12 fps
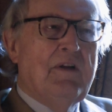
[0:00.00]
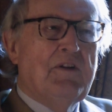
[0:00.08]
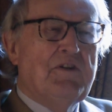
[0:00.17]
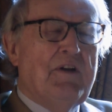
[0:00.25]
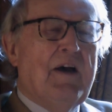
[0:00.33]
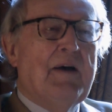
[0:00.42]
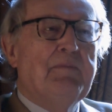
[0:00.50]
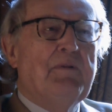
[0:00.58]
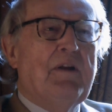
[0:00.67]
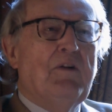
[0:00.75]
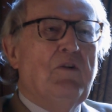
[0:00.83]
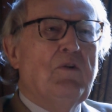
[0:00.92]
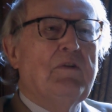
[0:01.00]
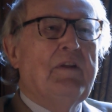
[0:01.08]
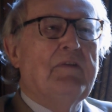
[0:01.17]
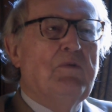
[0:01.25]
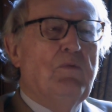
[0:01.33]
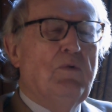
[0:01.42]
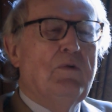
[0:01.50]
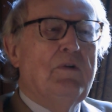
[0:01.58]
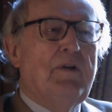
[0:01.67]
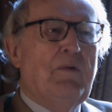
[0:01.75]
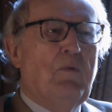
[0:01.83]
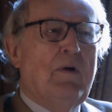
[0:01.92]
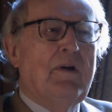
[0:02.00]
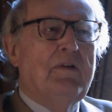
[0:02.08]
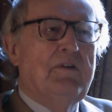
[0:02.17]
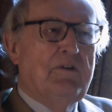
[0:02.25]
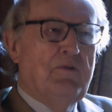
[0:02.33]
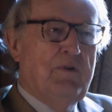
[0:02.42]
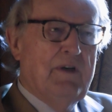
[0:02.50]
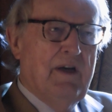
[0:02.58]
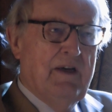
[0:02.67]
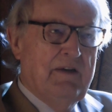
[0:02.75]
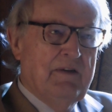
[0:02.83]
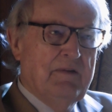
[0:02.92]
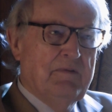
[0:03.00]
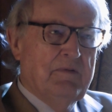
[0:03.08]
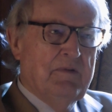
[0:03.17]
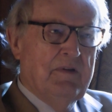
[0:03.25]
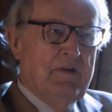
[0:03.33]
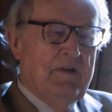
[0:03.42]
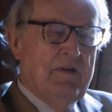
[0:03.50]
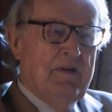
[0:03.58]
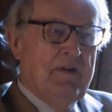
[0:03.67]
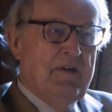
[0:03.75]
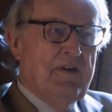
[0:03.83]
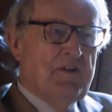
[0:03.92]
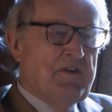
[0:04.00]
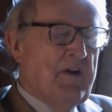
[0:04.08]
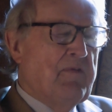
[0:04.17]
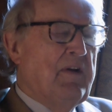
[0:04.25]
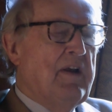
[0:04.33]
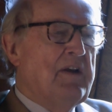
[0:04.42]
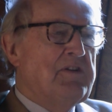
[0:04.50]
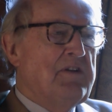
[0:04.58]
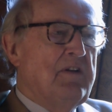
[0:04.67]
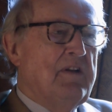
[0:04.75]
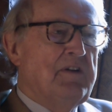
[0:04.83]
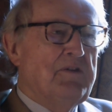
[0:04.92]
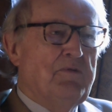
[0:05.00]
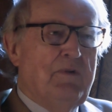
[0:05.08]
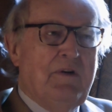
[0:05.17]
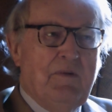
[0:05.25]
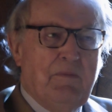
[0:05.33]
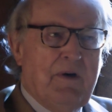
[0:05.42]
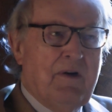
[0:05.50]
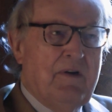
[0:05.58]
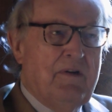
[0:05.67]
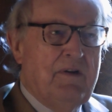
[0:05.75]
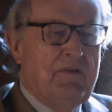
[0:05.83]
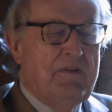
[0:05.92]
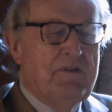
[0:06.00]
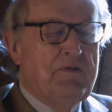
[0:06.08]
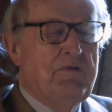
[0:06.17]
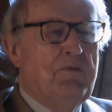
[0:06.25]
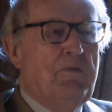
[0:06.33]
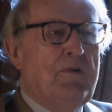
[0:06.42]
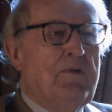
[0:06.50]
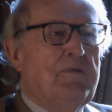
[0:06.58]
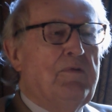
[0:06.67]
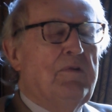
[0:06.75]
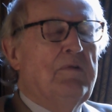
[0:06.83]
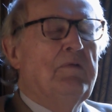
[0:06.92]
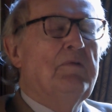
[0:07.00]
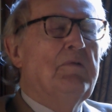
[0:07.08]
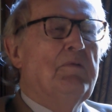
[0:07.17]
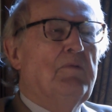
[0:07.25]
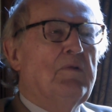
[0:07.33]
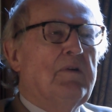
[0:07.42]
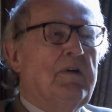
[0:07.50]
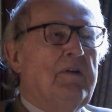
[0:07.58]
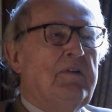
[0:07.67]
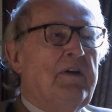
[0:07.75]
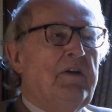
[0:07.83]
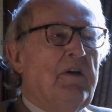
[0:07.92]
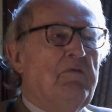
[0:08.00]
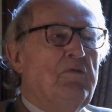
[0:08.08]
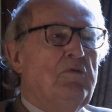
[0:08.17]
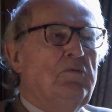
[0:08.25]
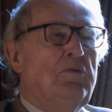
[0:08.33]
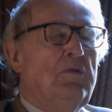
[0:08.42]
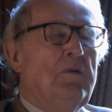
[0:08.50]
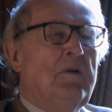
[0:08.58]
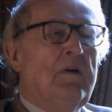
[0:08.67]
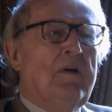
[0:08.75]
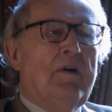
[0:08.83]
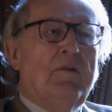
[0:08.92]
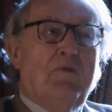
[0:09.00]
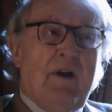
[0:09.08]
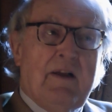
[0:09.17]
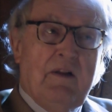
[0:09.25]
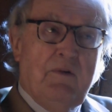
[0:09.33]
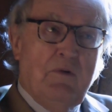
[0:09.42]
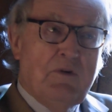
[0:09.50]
stopped and looked at the world they wanted to create. Stefan Essl has written about it in this wonderful book, Indignez-vous. Franklin